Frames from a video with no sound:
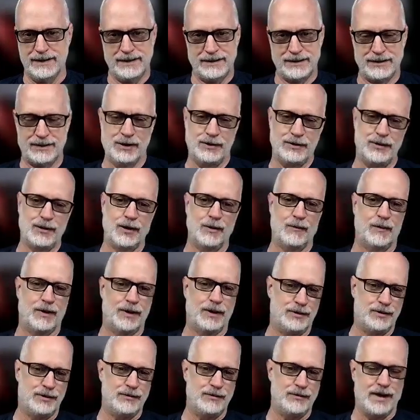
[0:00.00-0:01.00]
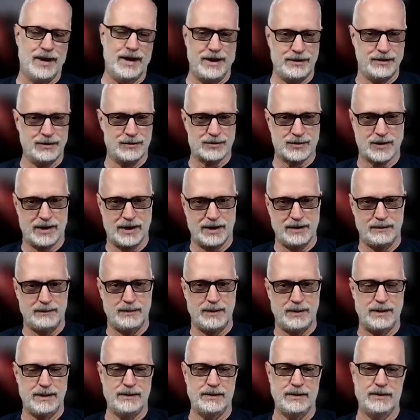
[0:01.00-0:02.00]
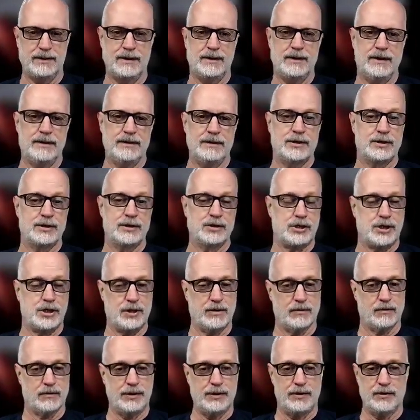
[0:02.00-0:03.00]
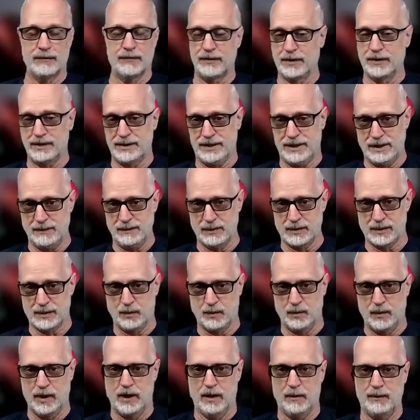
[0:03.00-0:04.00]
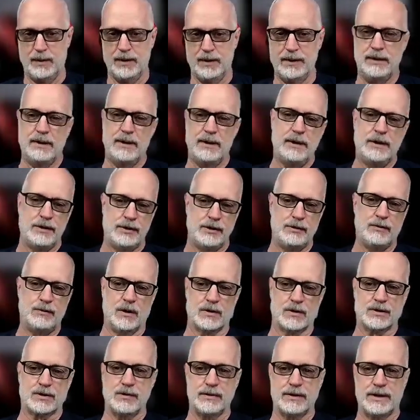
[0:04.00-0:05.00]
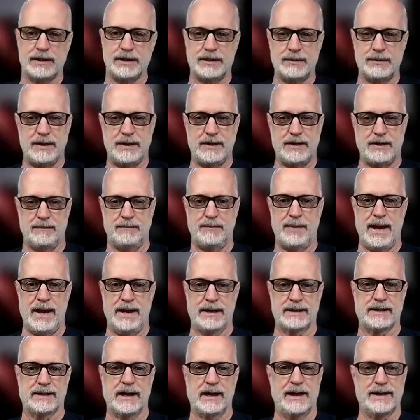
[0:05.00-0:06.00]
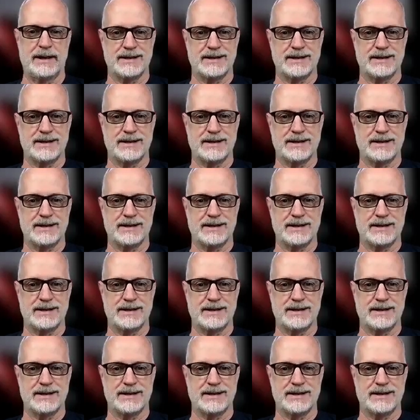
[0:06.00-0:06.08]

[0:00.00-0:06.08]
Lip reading: You don't want to do that. You're trying to be the cheerleader for the team as well, but you also get the bad guy.